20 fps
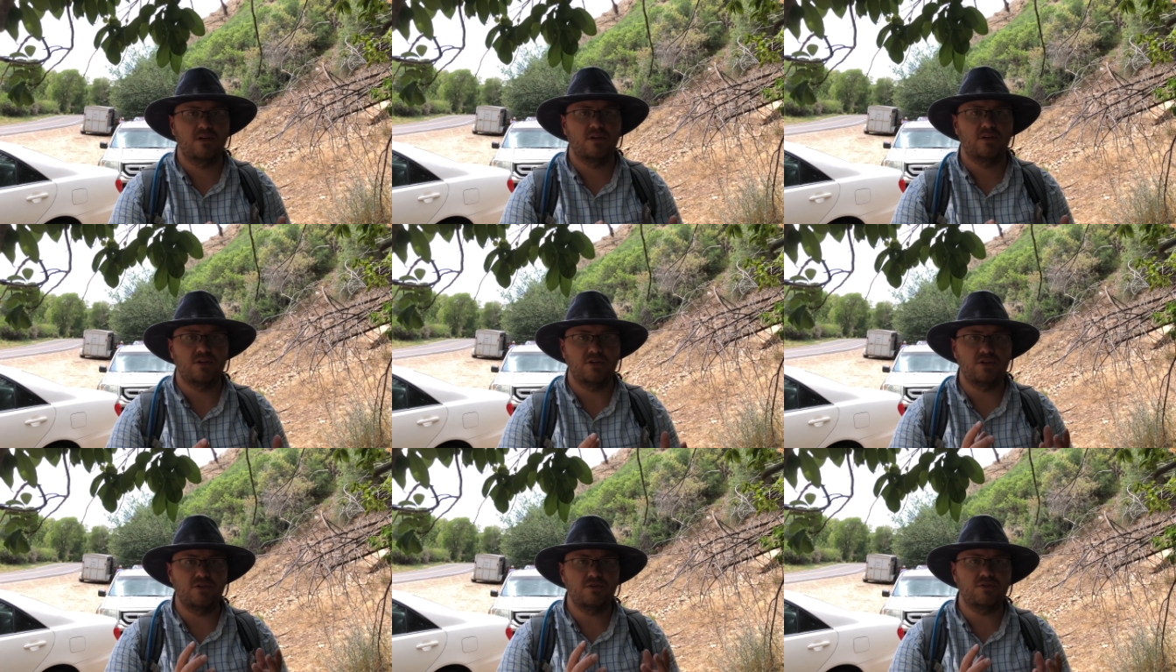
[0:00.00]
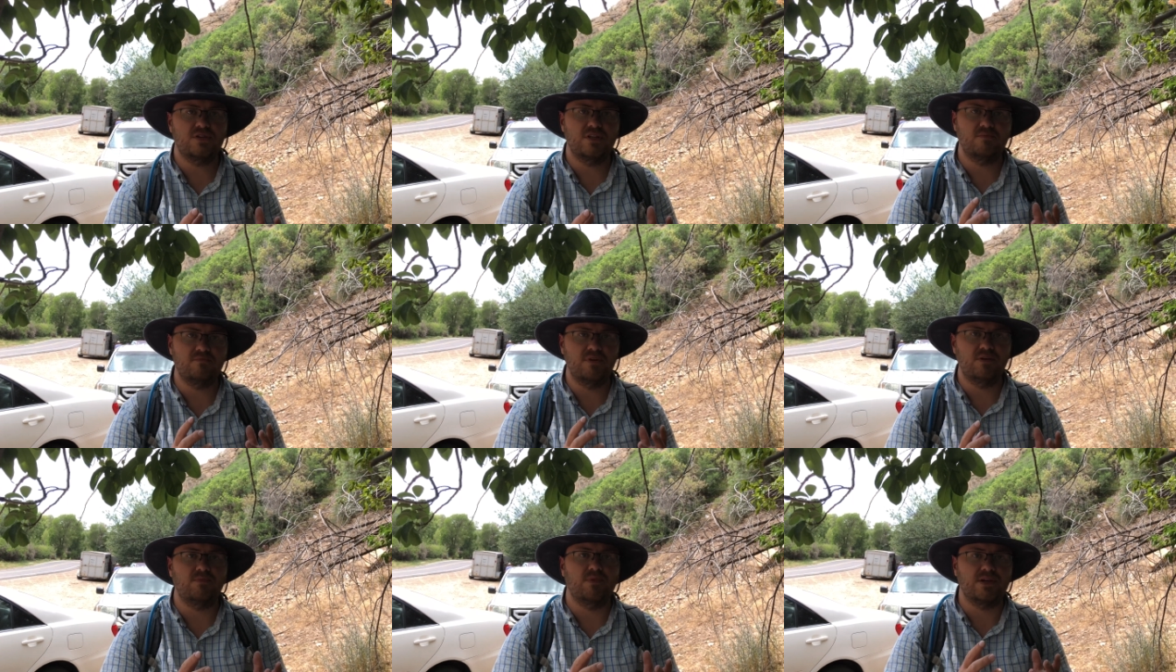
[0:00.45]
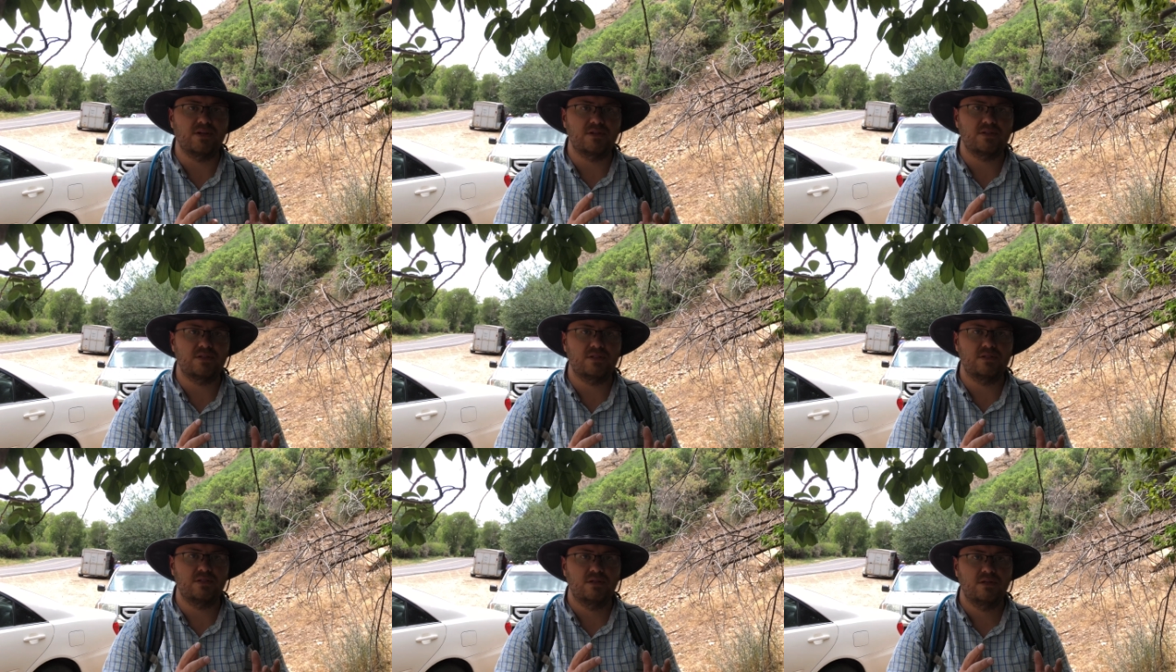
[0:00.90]
usually
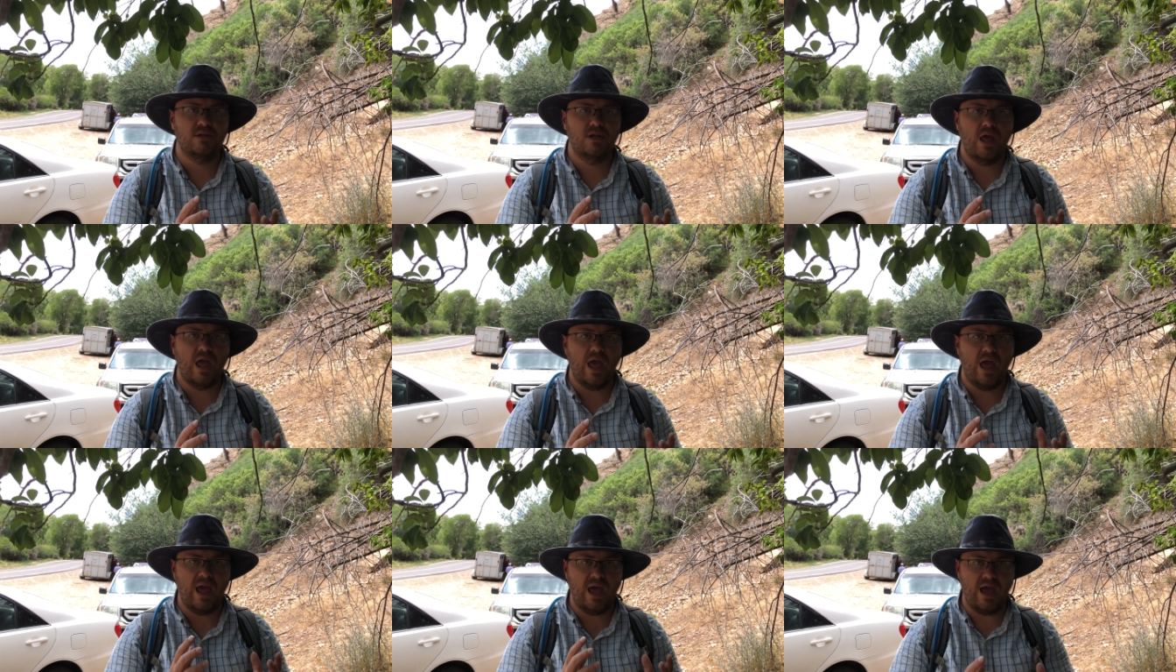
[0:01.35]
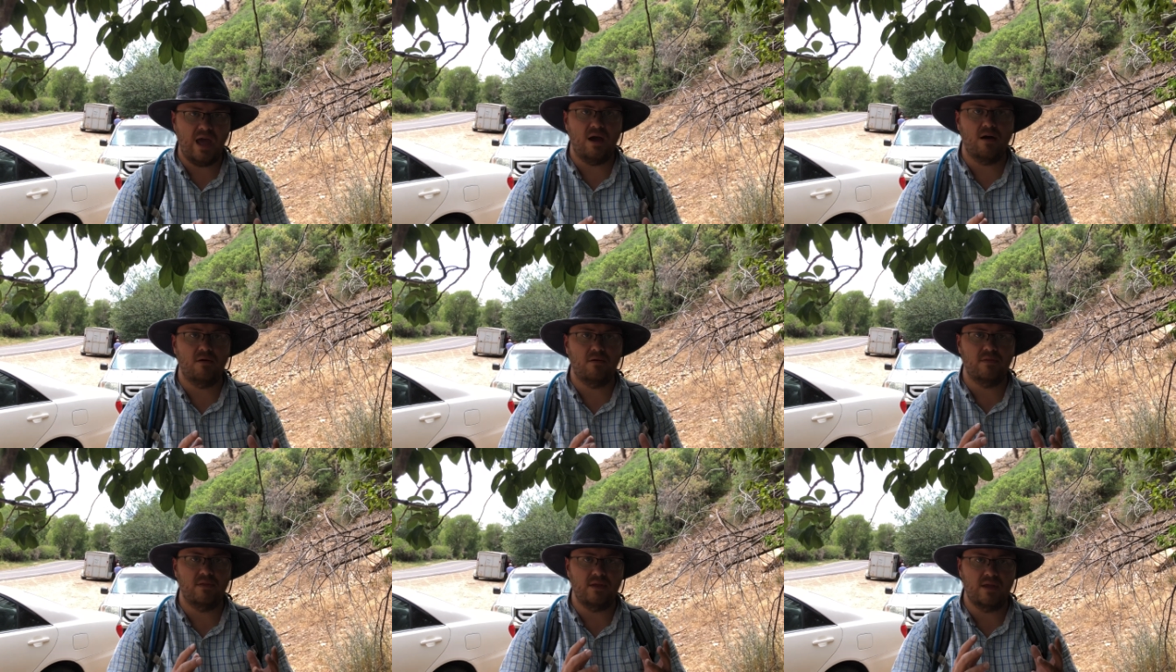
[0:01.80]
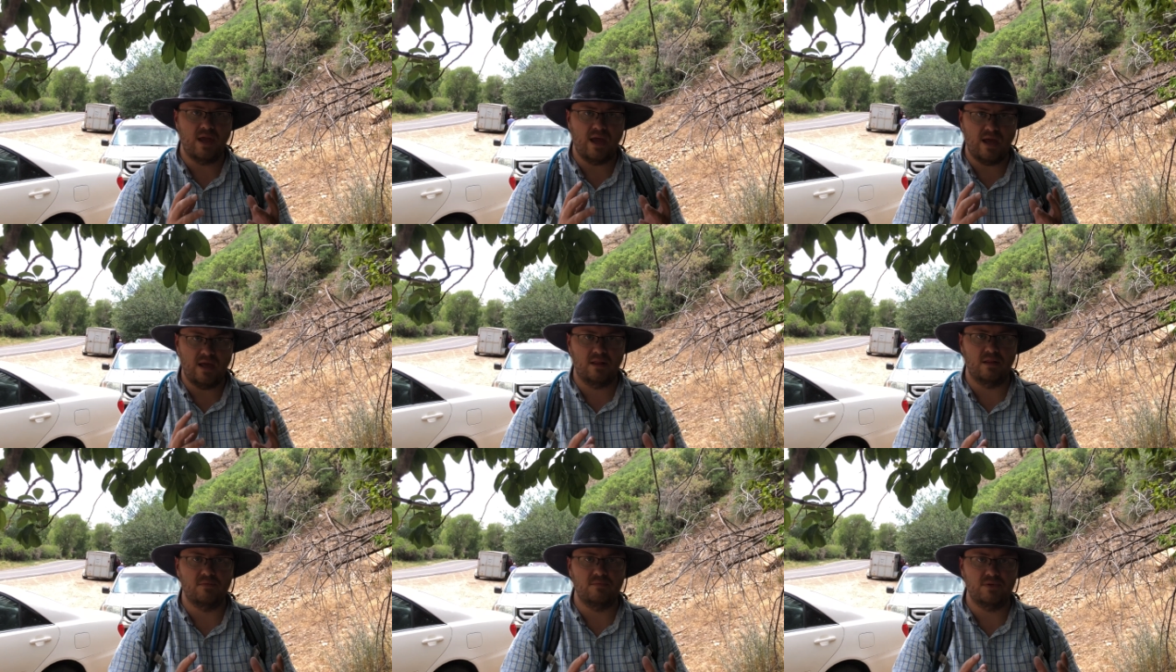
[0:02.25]
mimics how the
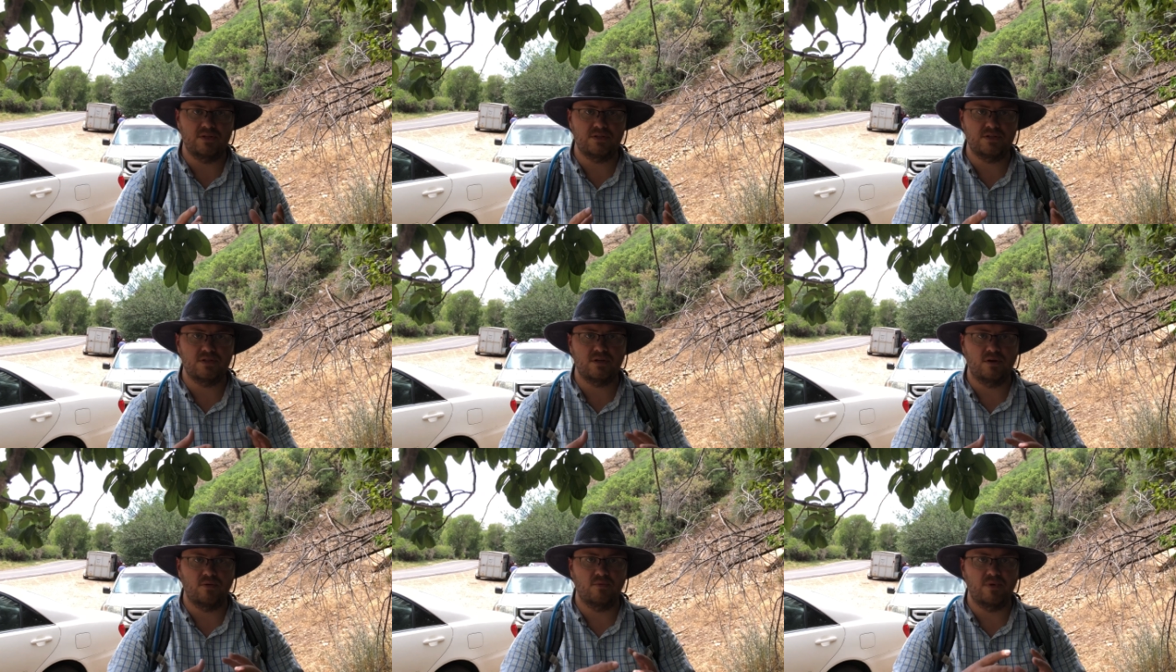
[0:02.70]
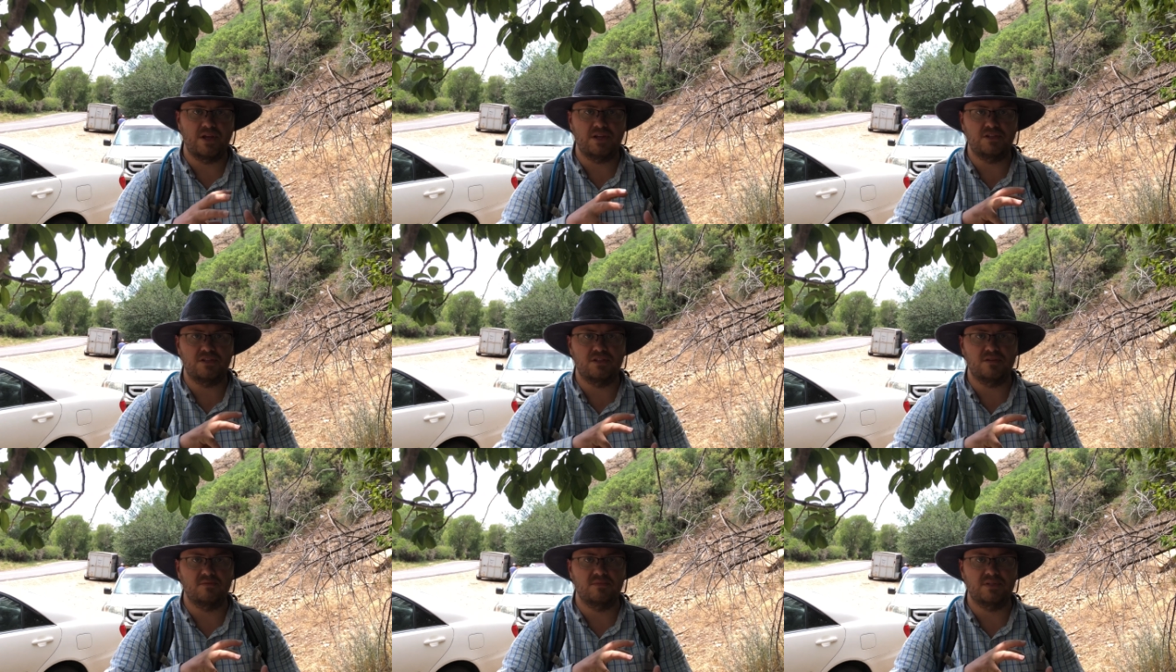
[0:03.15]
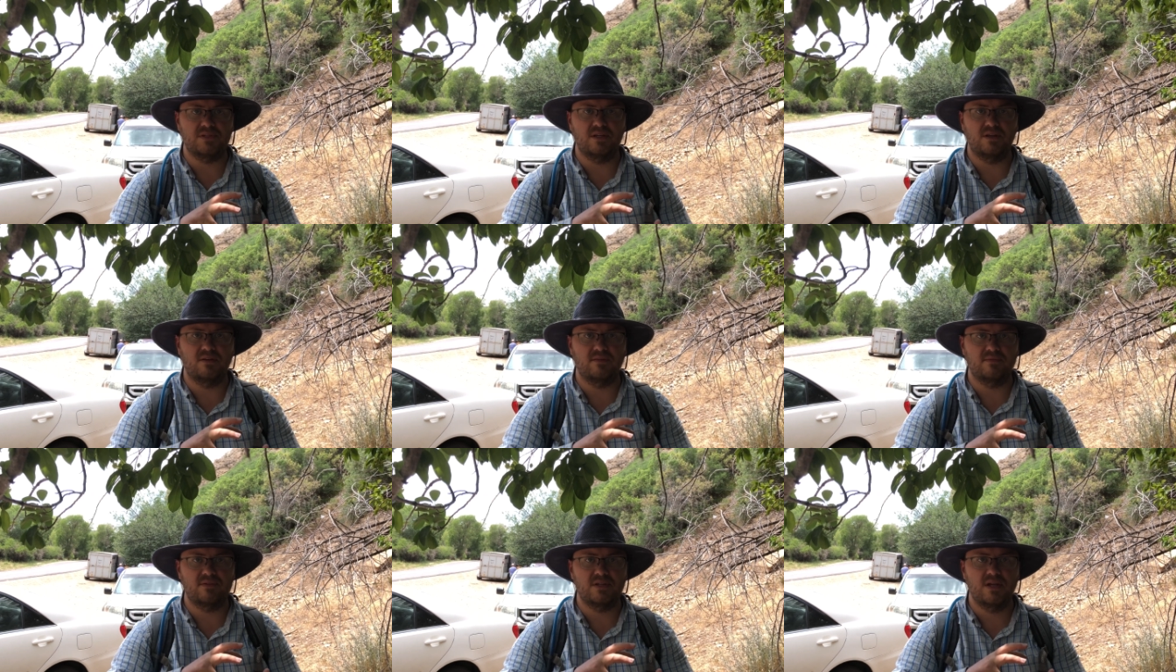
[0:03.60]
elements arrange
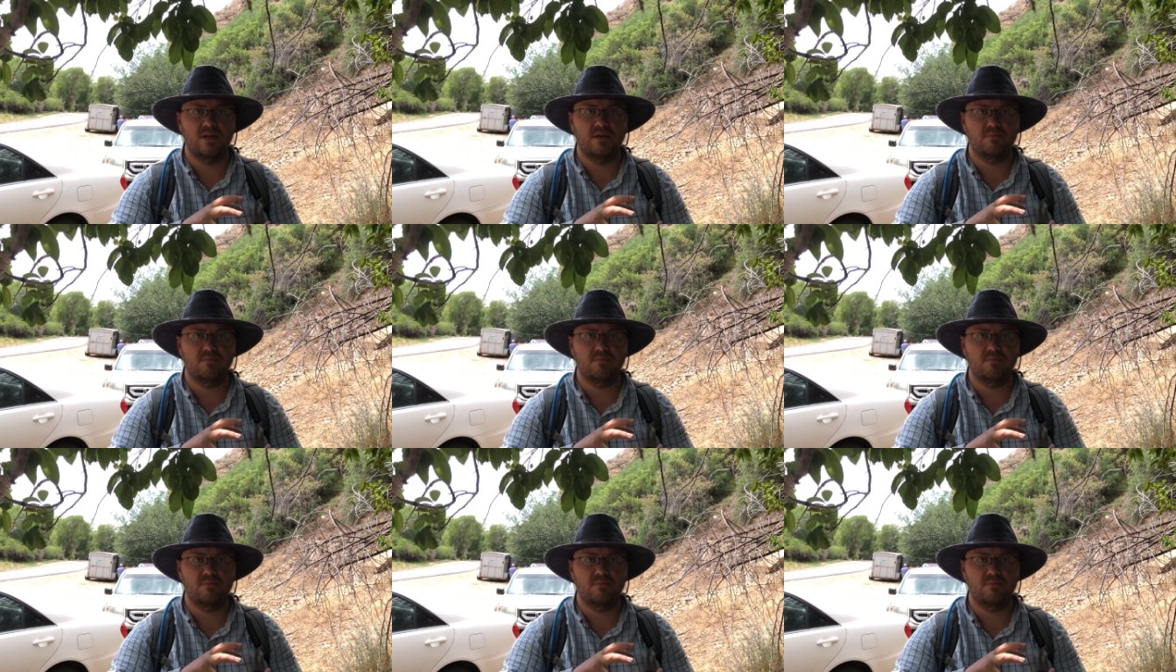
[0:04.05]
themselves